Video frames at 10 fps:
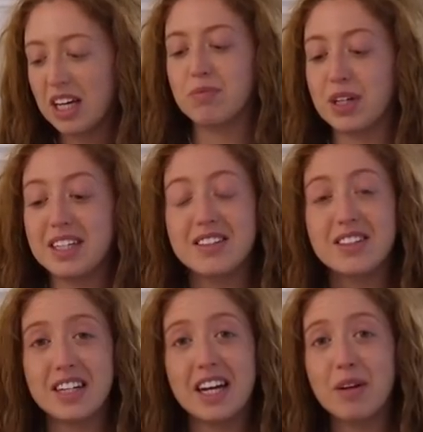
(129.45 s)
But
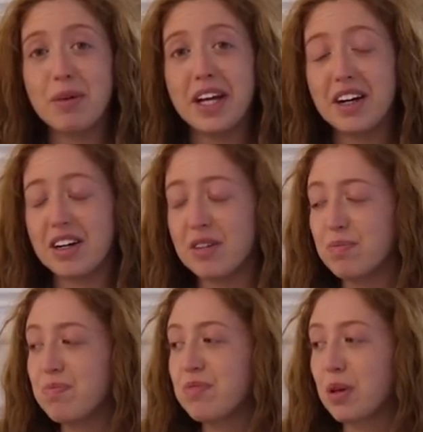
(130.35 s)
instead, I'm here
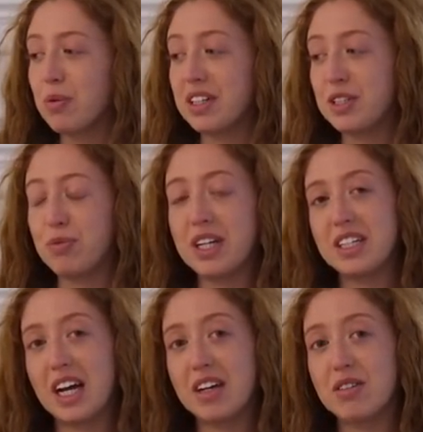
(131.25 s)
with a sprained
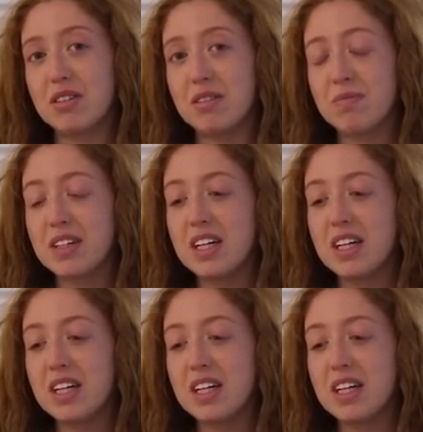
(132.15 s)
ankle